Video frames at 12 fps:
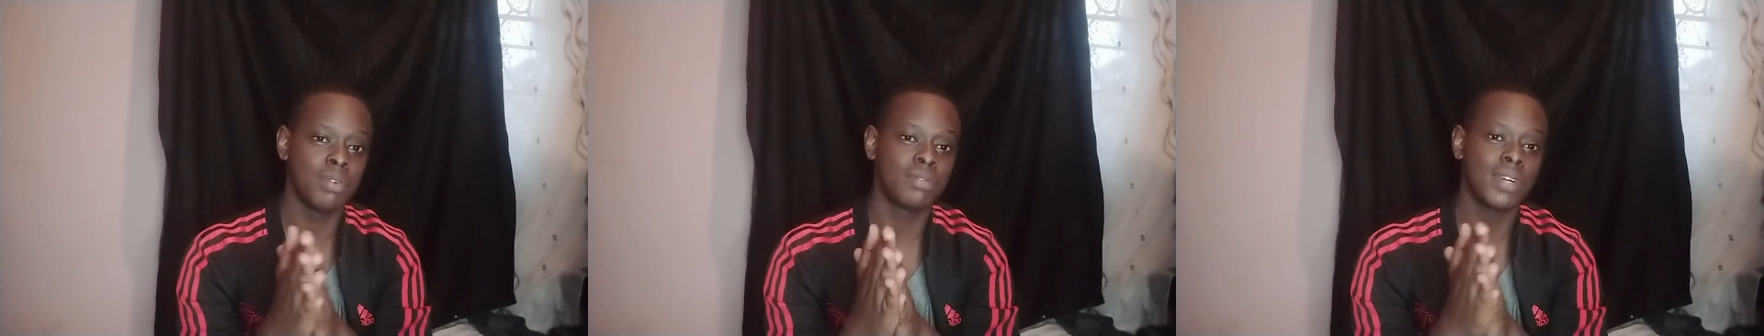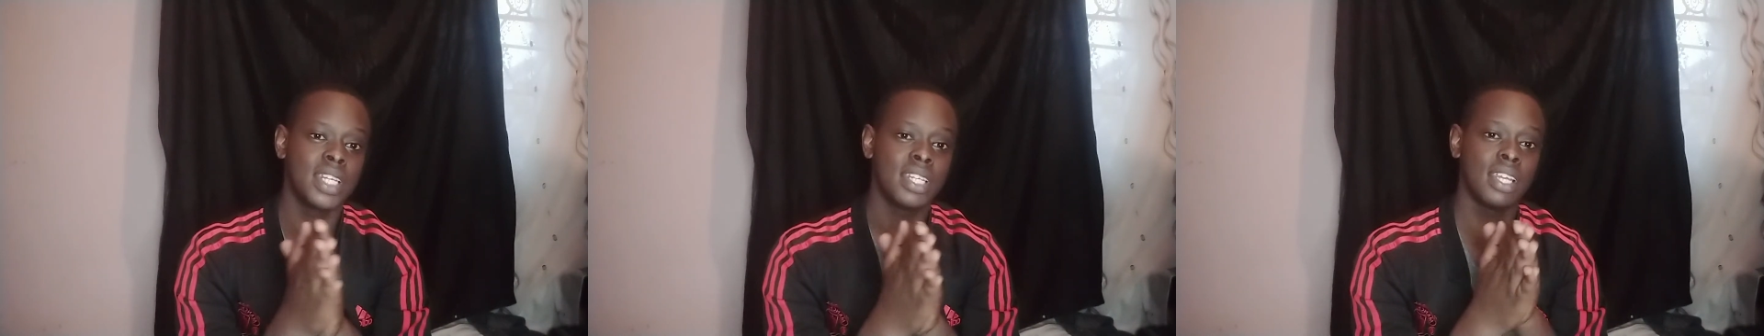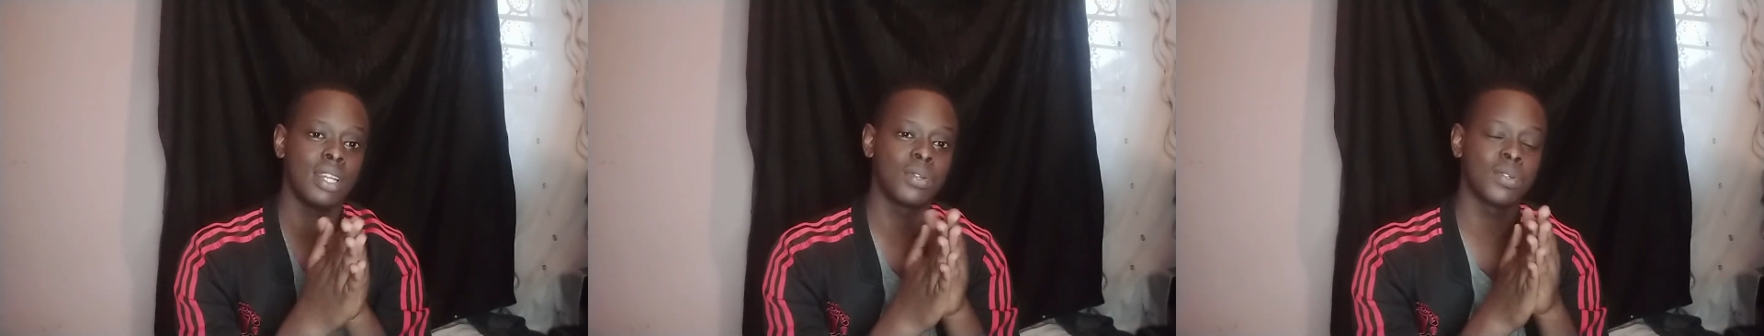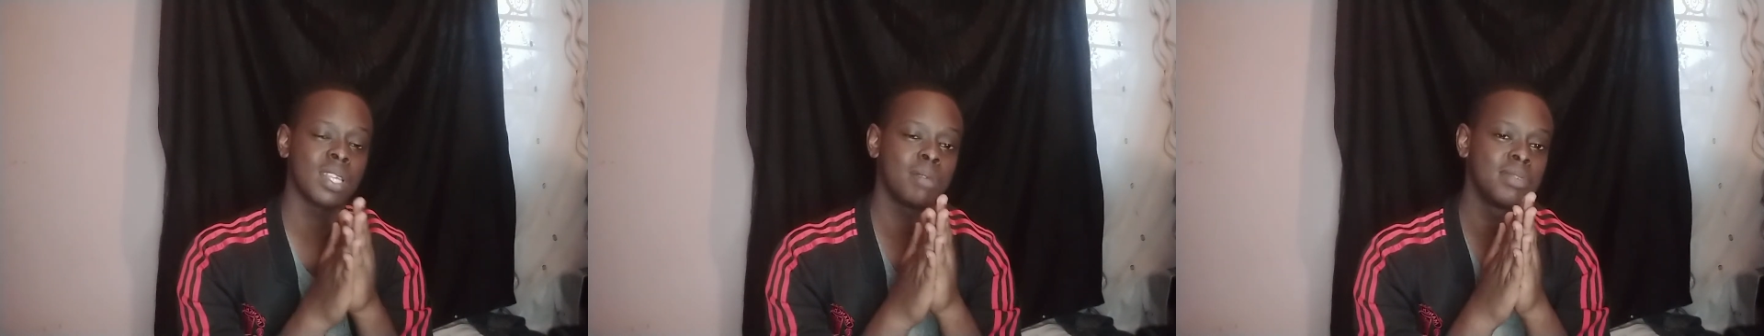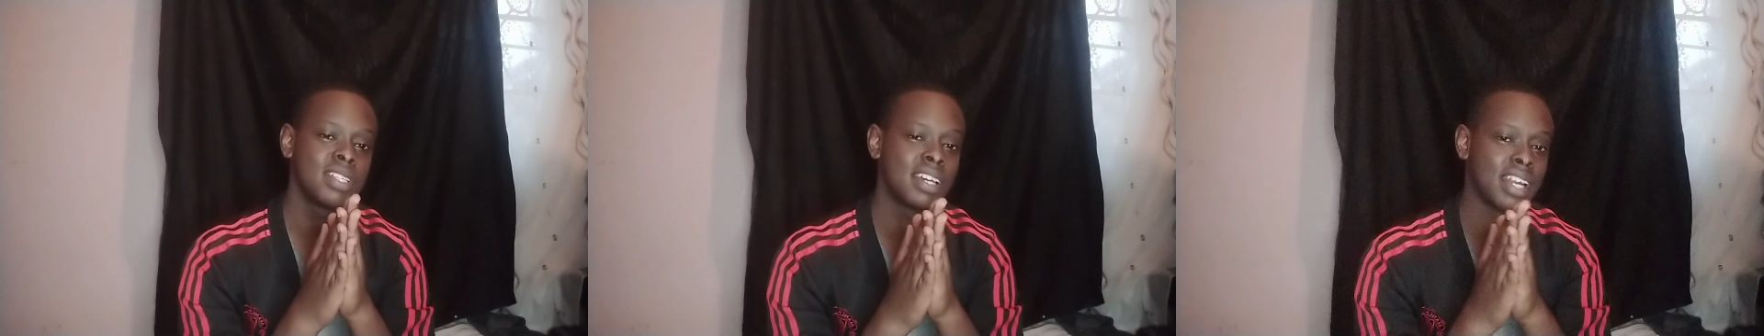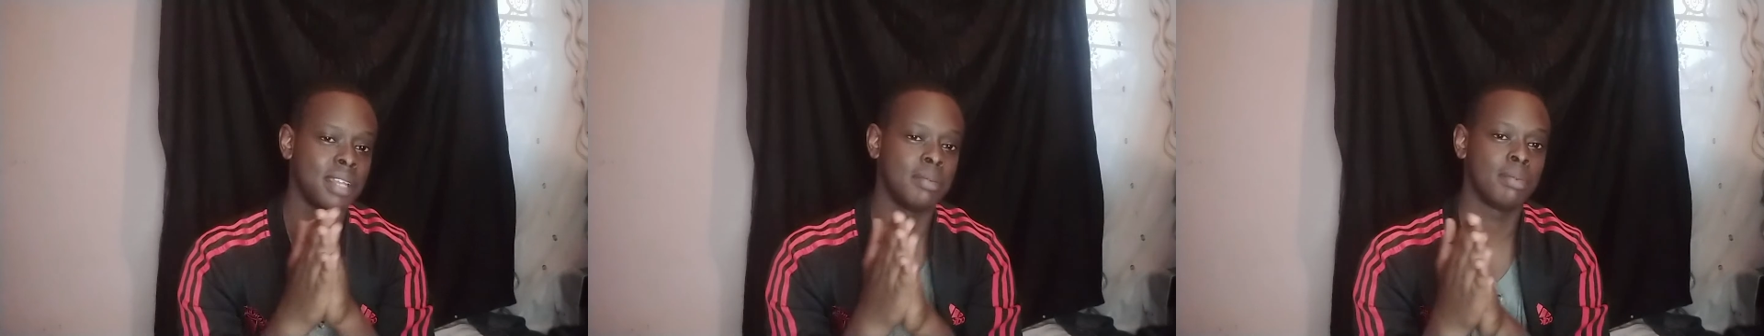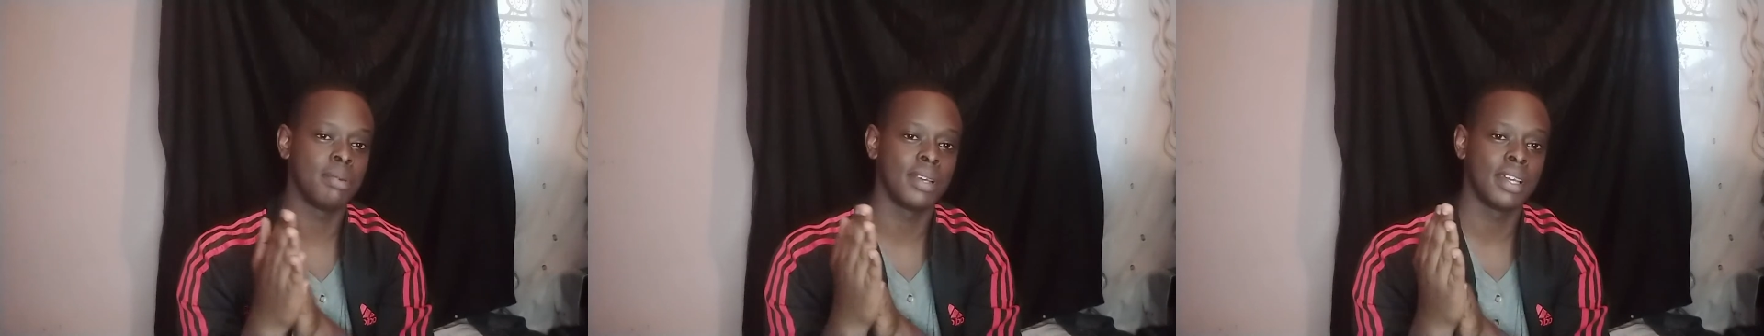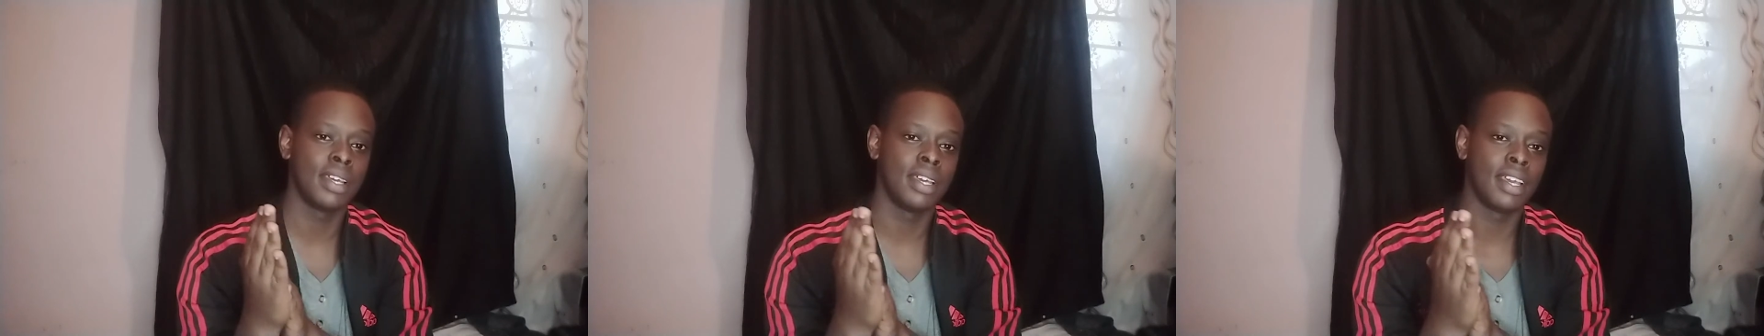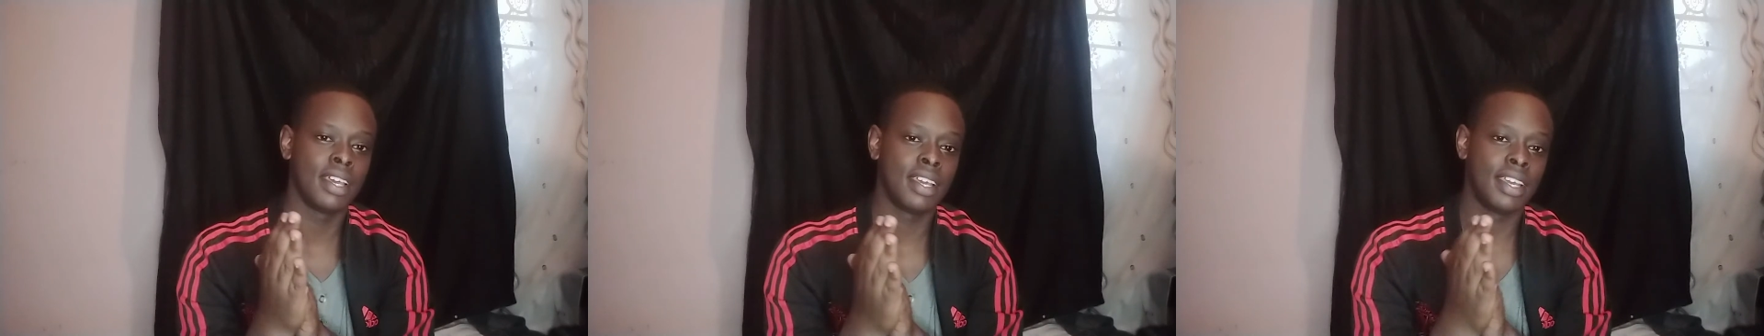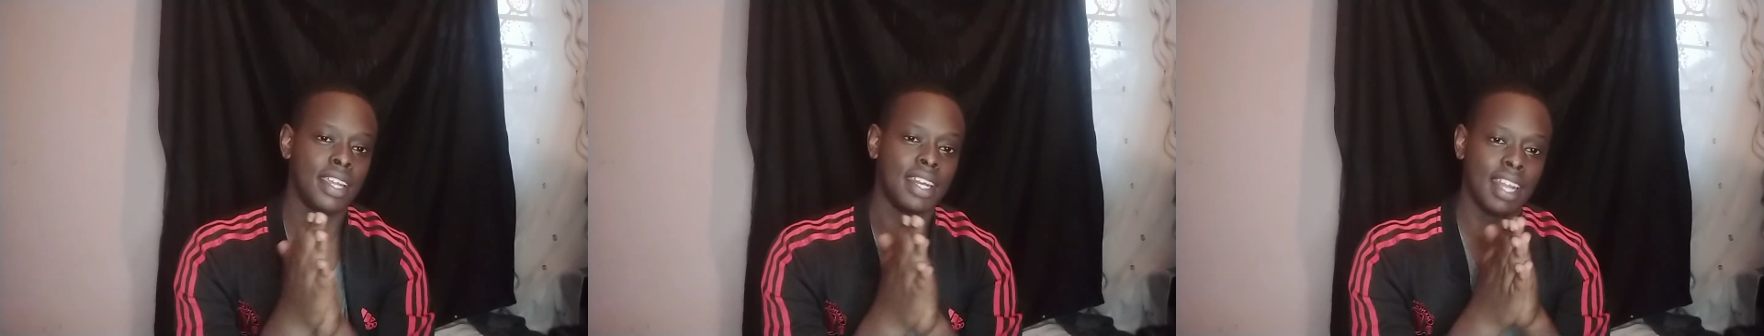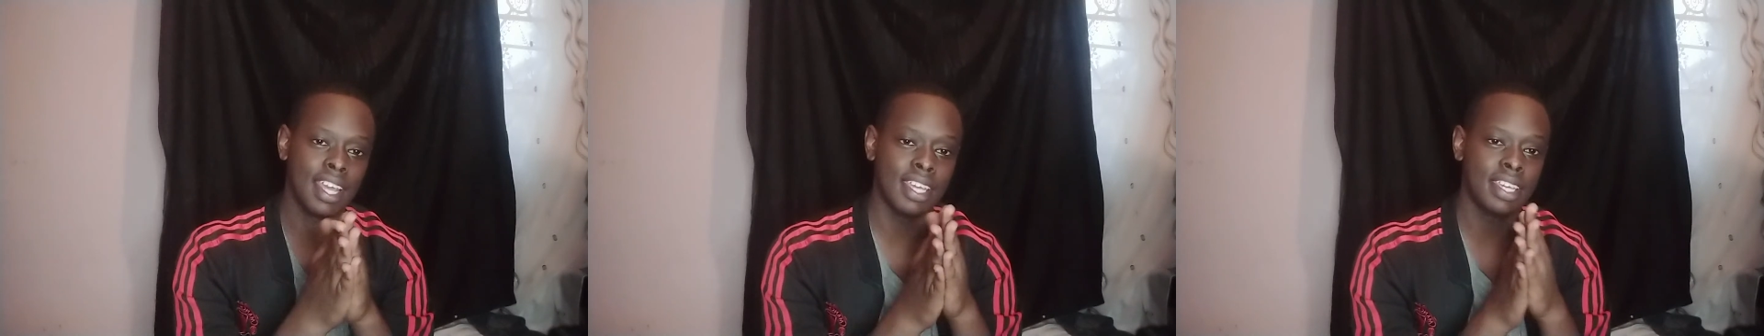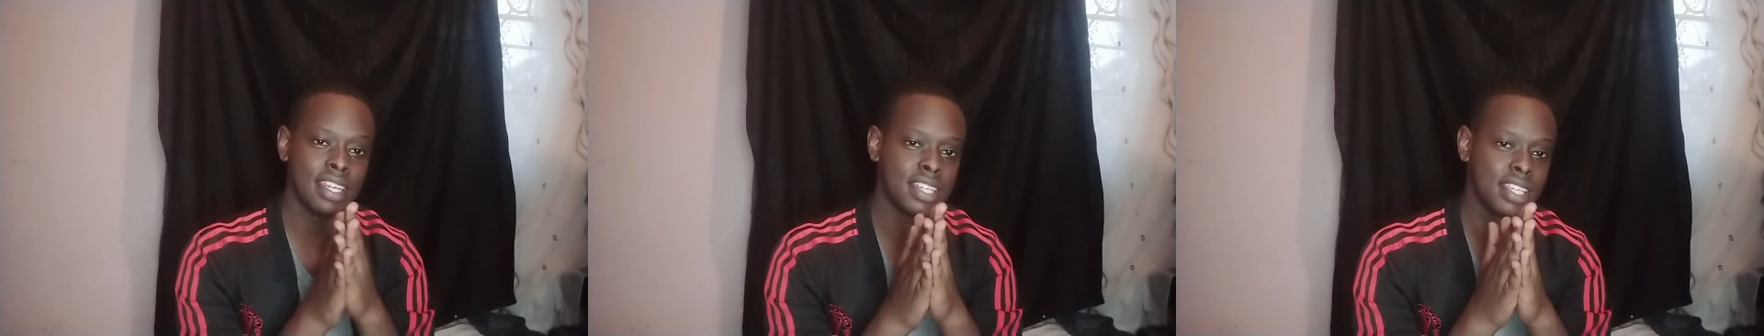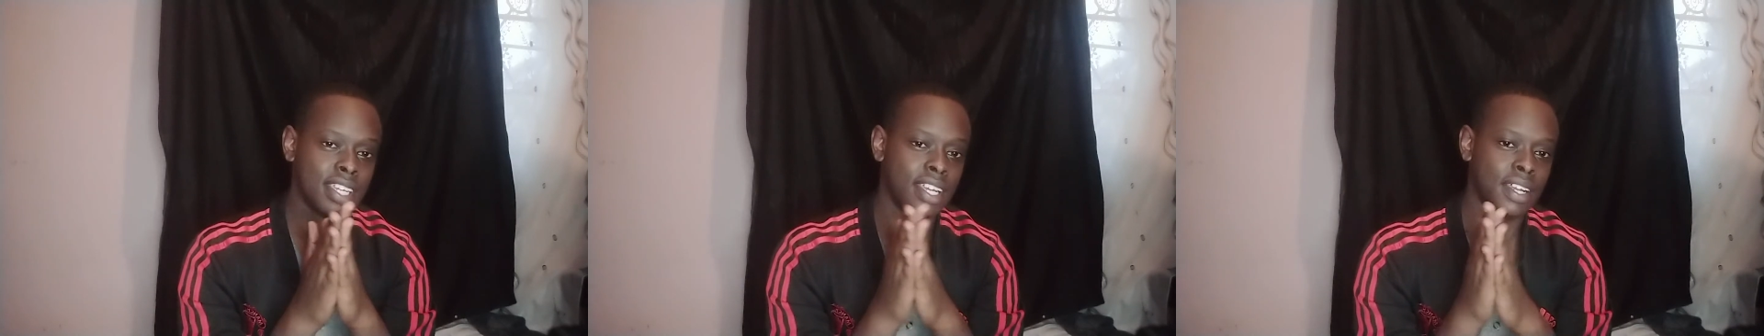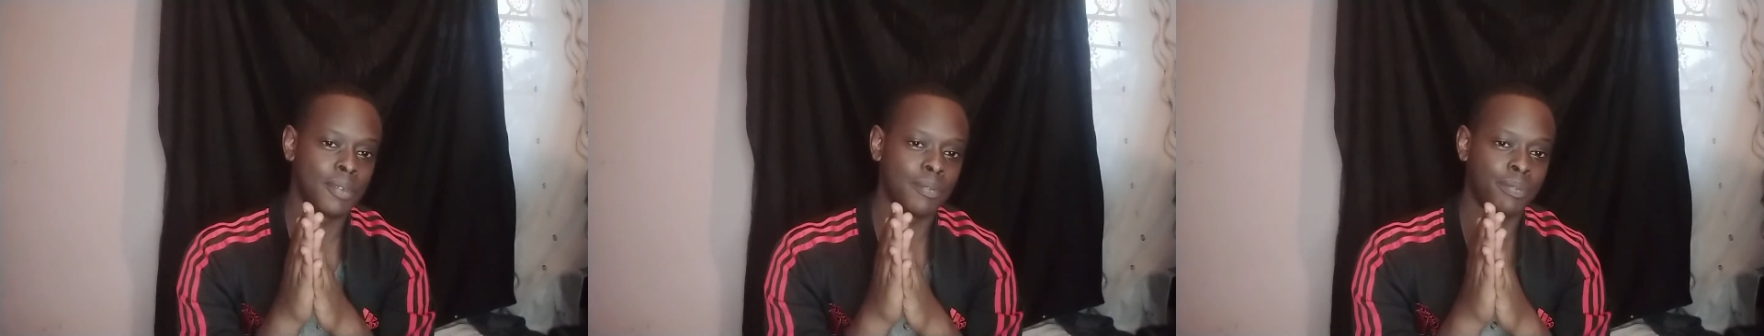before I tell you to subscribe and like and share,